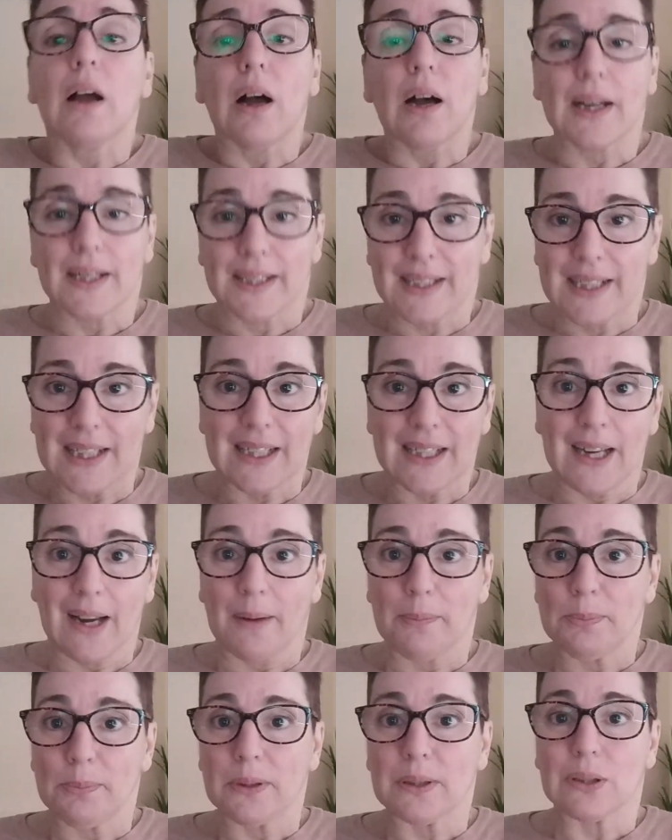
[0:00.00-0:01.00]
I get
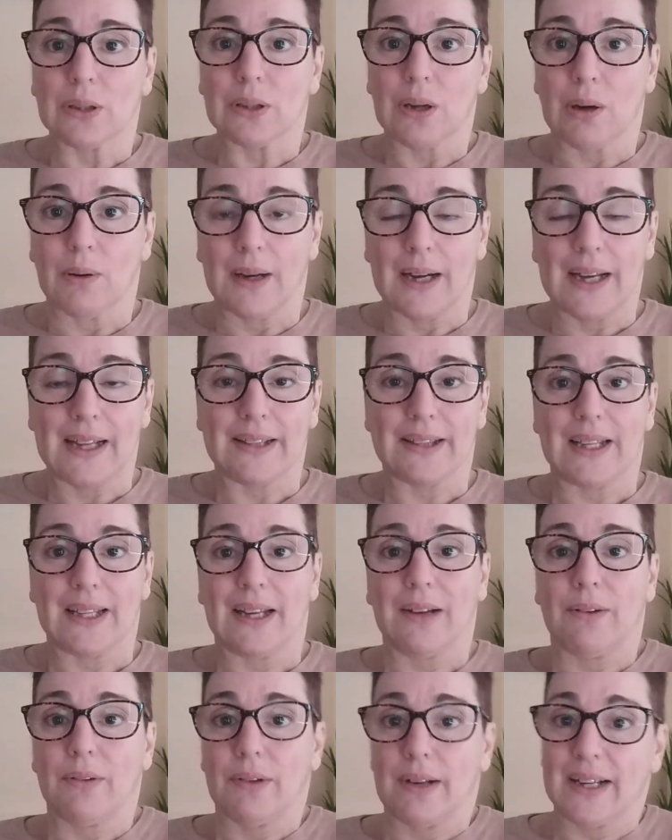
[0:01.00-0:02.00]
up and go out
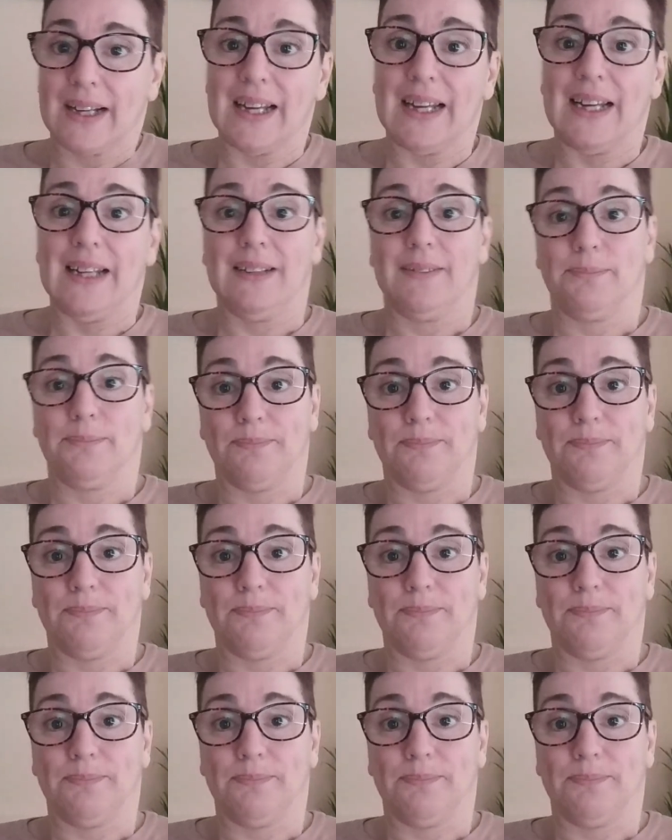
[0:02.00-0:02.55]
there again.